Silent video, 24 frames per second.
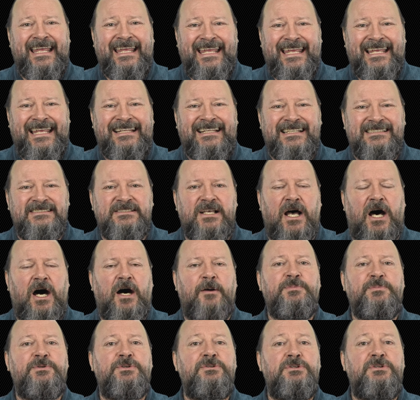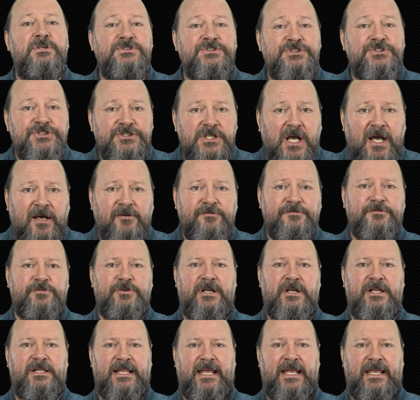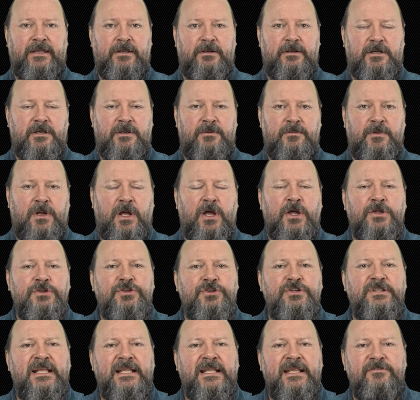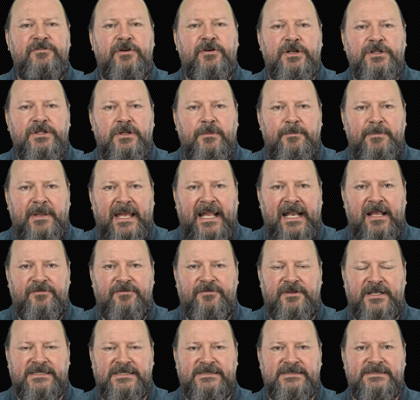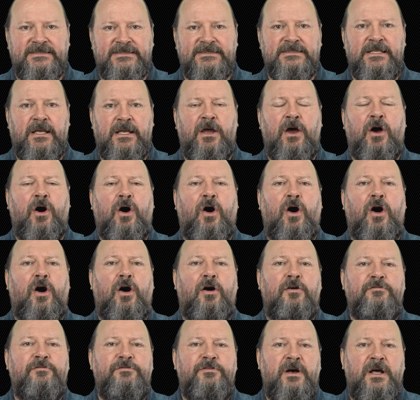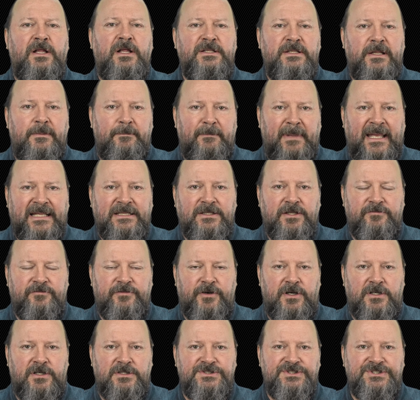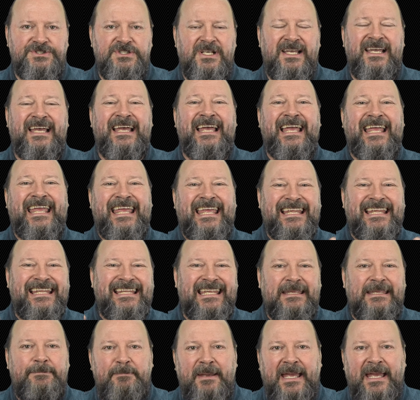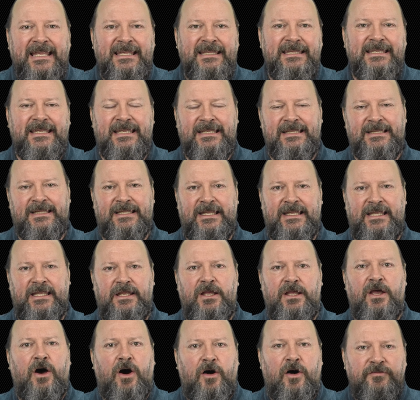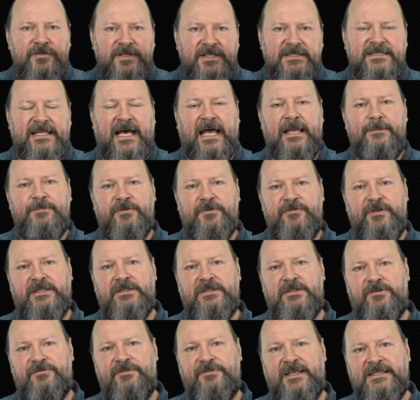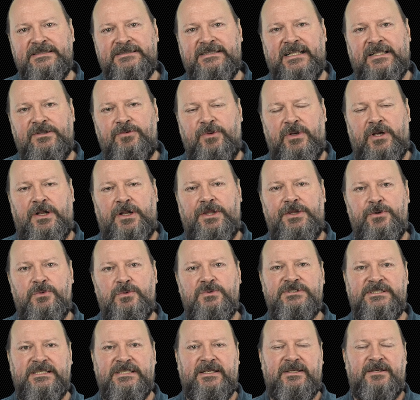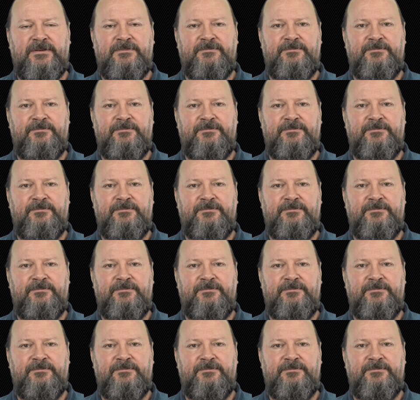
It is up to the software layer to deliver the benefits of the metaverse independently of the type of interface that we are using.